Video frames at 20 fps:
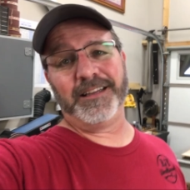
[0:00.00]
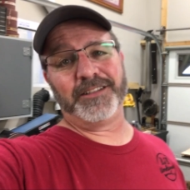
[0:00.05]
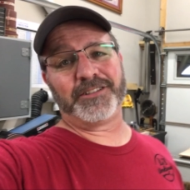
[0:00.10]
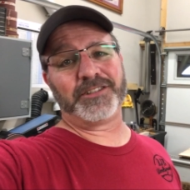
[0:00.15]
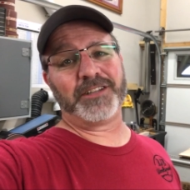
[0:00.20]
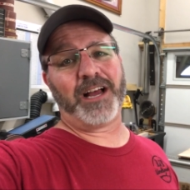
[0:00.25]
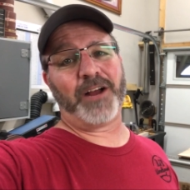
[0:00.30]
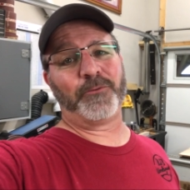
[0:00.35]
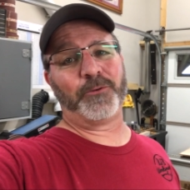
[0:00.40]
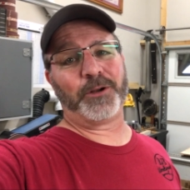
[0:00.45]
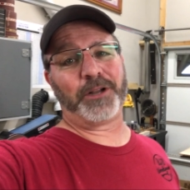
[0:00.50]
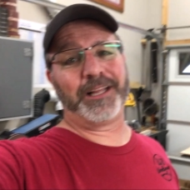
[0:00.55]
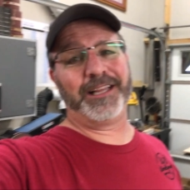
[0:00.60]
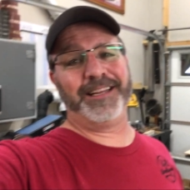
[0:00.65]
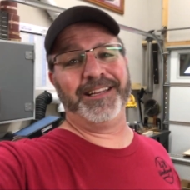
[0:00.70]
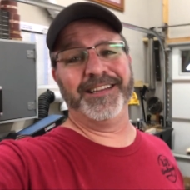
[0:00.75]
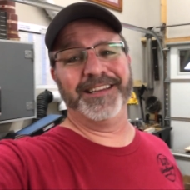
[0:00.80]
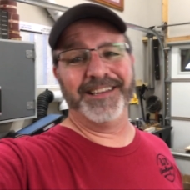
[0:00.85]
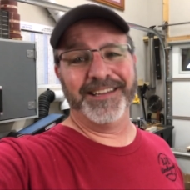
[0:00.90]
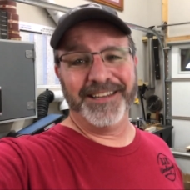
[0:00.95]
it's not really
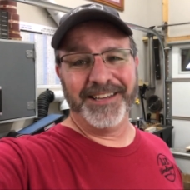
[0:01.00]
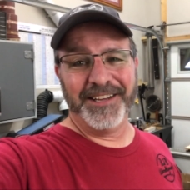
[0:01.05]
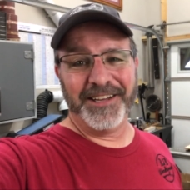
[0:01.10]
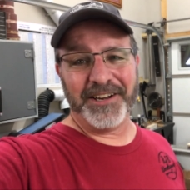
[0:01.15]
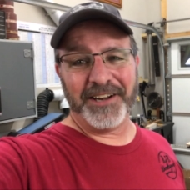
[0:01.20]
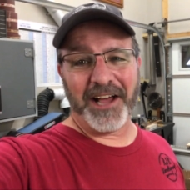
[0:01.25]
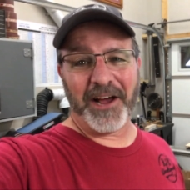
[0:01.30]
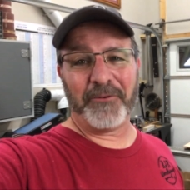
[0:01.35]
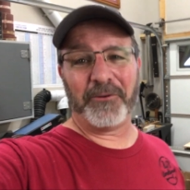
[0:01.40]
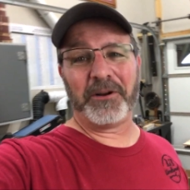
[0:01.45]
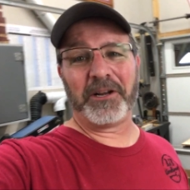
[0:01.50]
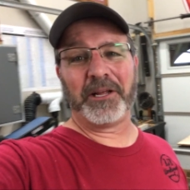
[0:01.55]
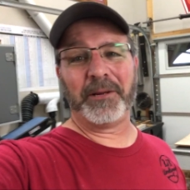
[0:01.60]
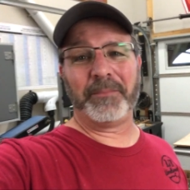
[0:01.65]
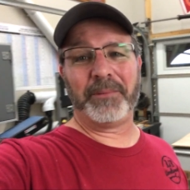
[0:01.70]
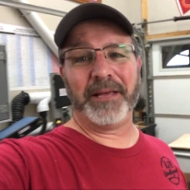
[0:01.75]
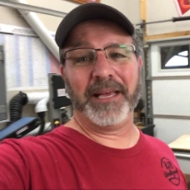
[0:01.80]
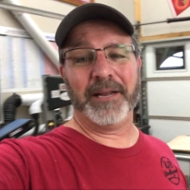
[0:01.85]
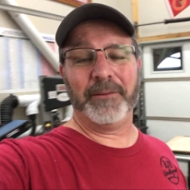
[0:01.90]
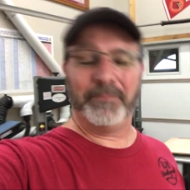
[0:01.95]
not really a
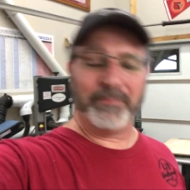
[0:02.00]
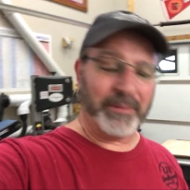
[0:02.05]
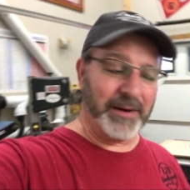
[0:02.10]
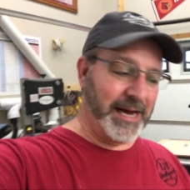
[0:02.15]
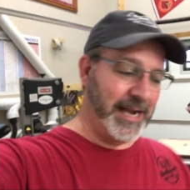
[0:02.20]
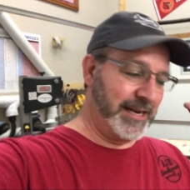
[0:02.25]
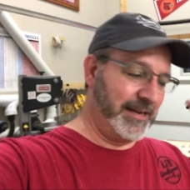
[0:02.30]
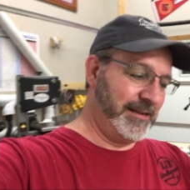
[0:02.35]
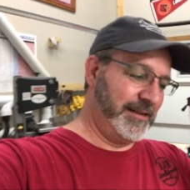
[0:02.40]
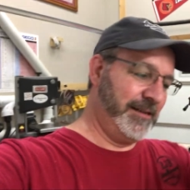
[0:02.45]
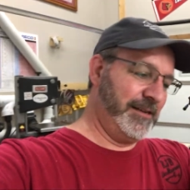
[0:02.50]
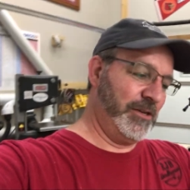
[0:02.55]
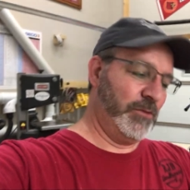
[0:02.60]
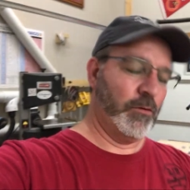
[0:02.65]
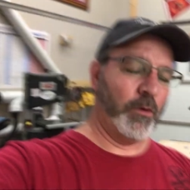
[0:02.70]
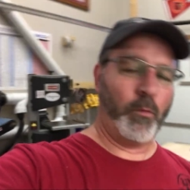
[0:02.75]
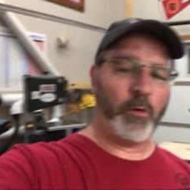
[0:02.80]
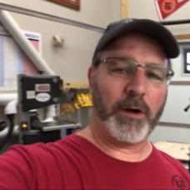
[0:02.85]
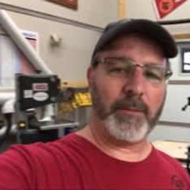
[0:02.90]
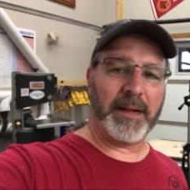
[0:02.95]
pin, but
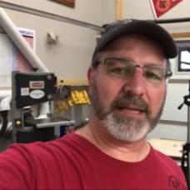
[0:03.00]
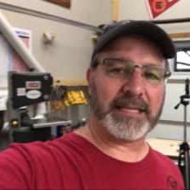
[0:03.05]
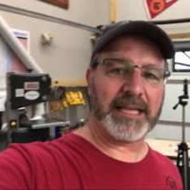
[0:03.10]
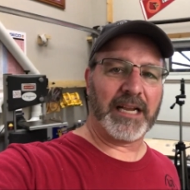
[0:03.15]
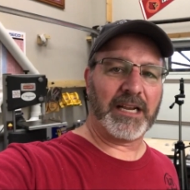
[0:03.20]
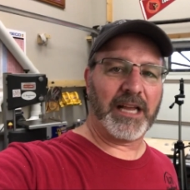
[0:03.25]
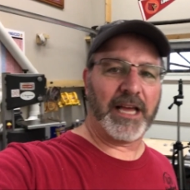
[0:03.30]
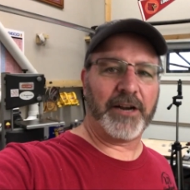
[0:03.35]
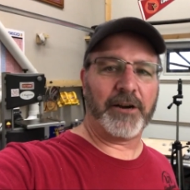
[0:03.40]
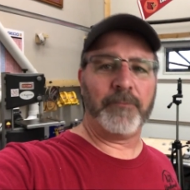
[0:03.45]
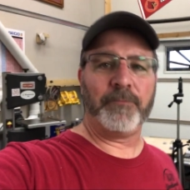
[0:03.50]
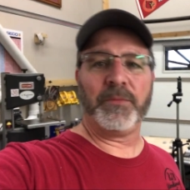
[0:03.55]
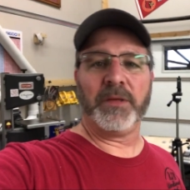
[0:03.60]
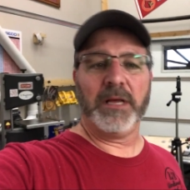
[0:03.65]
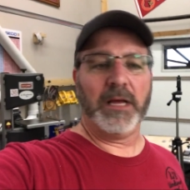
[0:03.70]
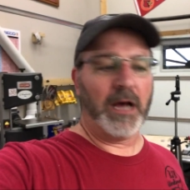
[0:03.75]
we'll worry about that later.